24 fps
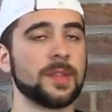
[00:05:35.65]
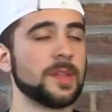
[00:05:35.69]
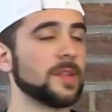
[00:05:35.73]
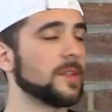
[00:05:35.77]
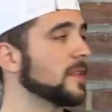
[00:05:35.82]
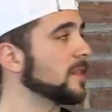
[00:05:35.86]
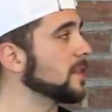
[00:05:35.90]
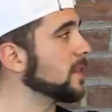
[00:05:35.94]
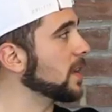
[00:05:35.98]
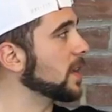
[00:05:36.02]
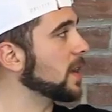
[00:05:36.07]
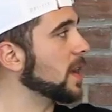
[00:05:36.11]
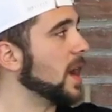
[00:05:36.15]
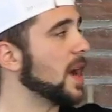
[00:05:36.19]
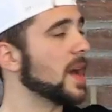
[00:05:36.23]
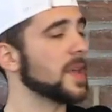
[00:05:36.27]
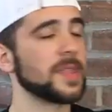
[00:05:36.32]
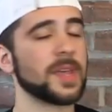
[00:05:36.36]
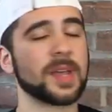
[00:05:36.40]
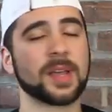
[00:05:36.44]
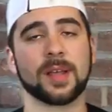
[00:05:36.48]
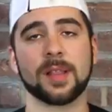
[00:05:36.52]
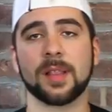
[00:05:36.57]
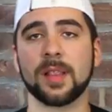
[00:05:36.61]
This is a guy
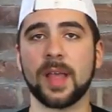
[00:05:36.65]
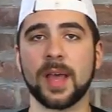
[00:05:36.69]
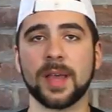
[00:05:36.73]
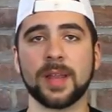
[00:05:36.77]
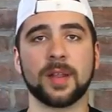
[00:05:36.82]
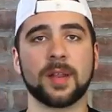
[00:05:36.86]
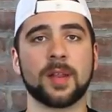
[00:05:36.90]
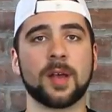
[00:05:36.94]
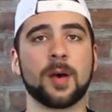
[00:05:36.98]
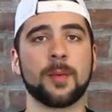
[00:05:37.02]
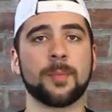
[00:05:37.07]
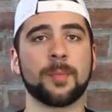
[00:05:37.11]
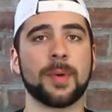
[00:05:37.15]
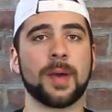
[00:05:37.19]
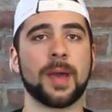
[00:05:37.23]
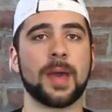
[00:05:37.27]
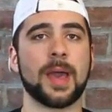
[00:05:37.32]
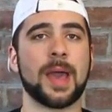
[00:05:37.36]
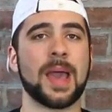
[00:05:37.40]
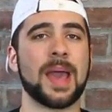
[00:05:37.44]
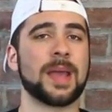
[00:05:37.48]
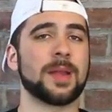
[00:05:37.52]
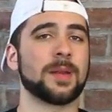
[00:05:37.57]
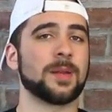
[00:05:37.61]
that could light it up
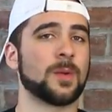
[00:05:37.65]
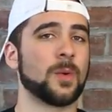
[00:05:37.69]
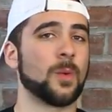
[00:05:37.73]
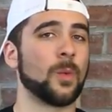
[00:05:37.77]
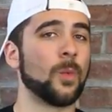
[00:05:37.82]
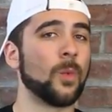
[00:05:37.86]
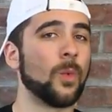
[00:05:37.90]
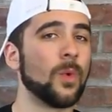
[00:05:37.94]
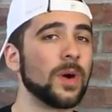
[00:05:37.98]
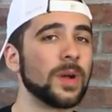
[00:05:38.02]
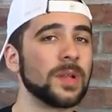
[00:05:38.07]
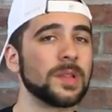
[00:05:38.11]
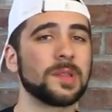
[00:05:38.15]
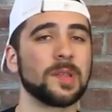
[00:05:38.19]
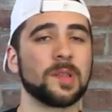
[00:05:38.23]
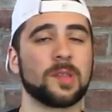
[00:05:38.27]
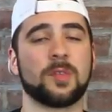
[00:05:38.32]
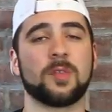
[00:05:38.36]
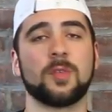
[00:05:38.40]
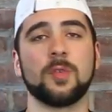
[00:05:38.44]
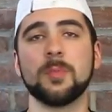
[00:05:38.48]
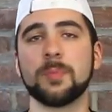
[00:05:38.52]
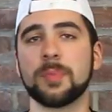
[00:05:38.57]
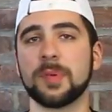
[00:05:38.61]
at 1% to
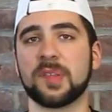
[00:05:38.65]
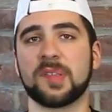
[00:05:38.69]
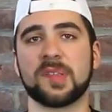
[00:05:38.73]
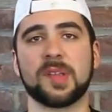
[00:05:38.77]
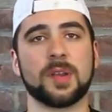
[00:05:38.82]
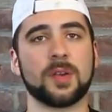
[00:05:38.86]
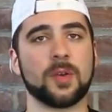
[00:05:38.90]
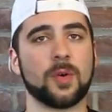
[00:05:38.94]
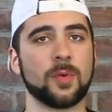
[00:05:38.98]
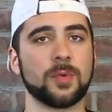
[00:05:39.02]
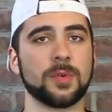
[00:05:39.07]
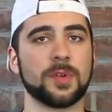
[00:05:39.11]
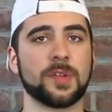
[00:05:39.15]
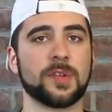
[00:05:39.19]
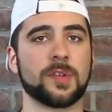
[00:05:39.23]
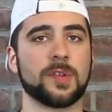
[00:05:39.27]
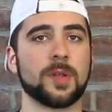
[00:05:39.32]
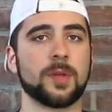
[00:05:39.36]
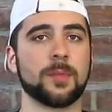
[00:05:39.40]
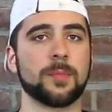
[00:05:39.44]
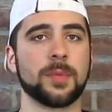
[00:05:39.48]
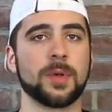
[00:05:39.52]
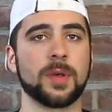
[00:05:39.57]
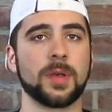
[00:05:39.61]
2%
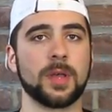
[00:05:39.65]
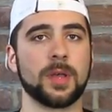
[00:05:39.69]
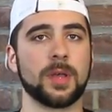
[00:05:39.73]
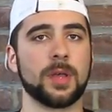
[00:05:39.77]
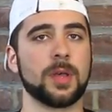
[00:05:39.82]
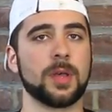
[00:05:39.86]
ownership